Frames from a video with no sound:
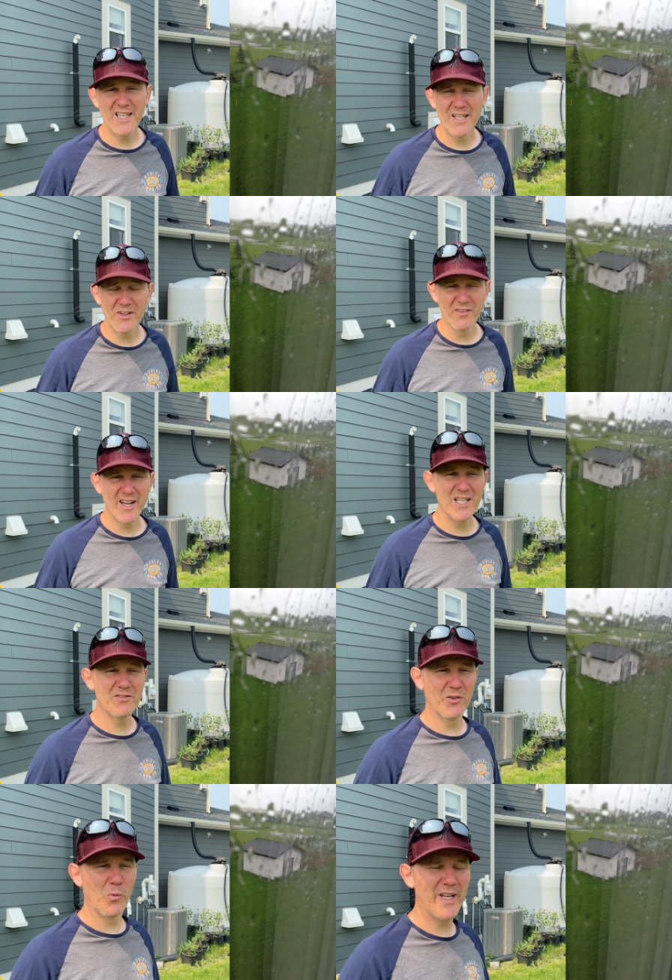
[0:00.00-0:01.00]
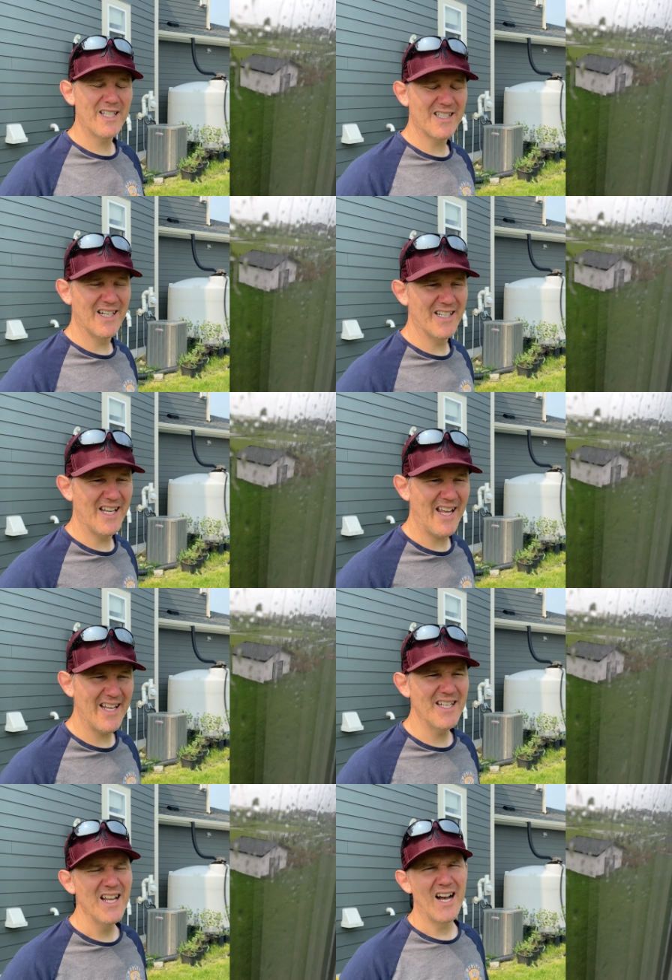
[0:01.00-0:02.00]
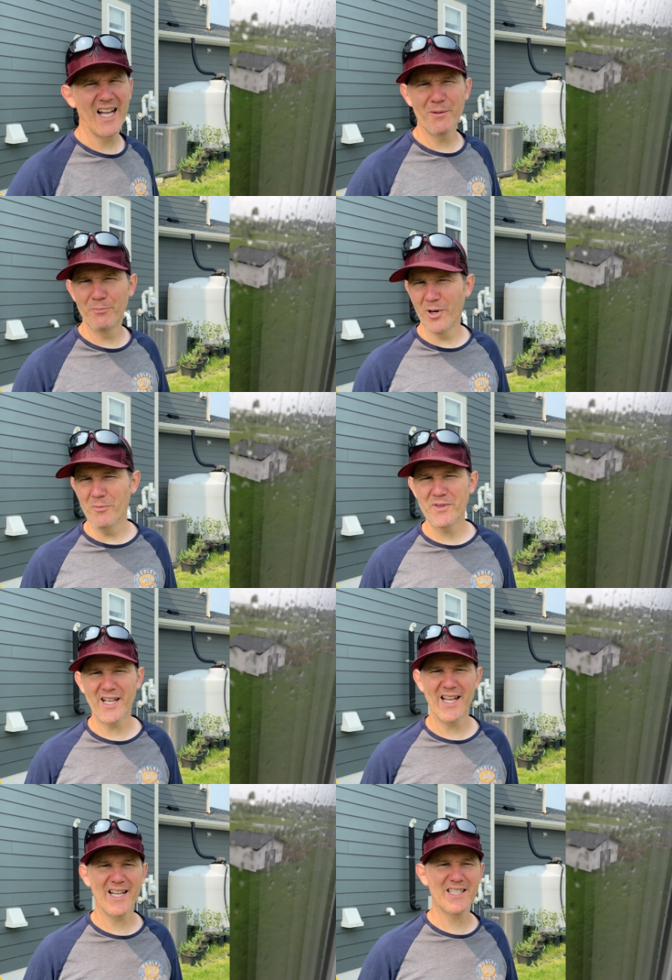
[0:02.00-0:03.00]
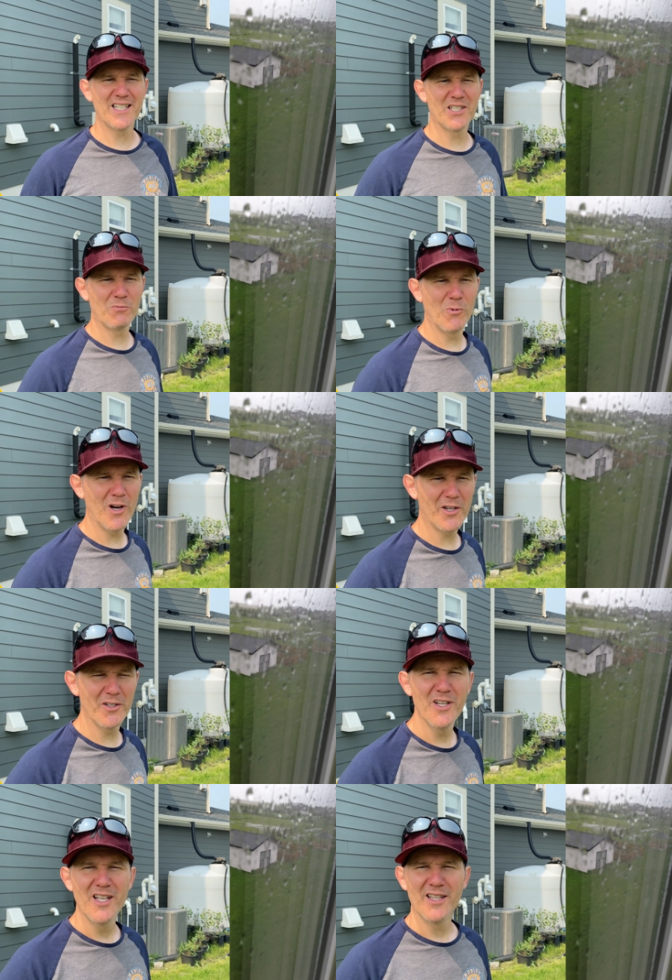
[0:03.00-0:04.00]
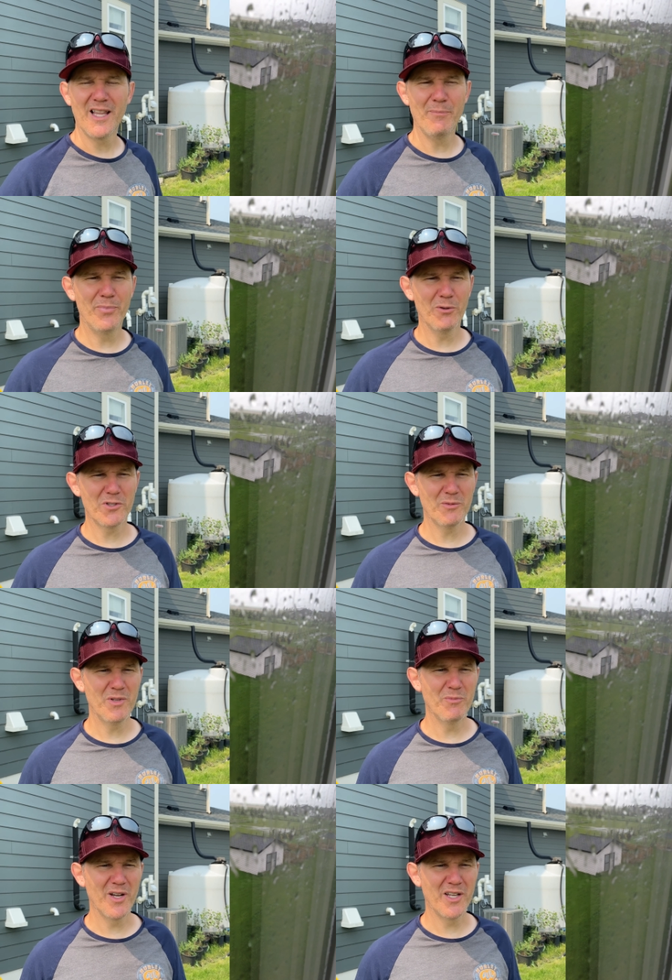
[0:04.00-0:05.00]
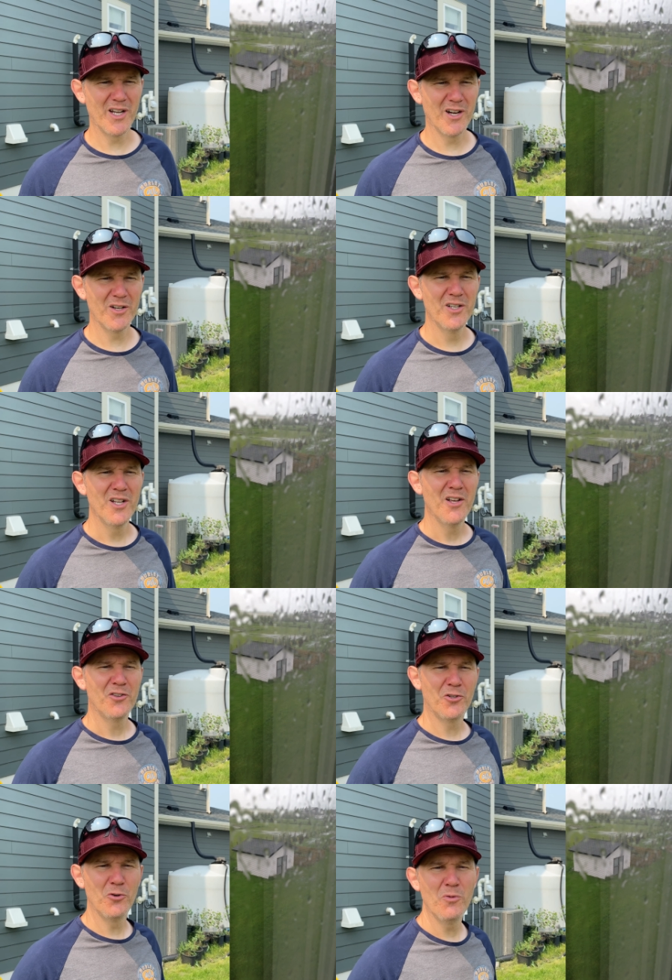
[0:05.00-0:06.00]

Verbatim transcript: heavy rains for weeks on end, I can pump that excess water that builds up in my yard to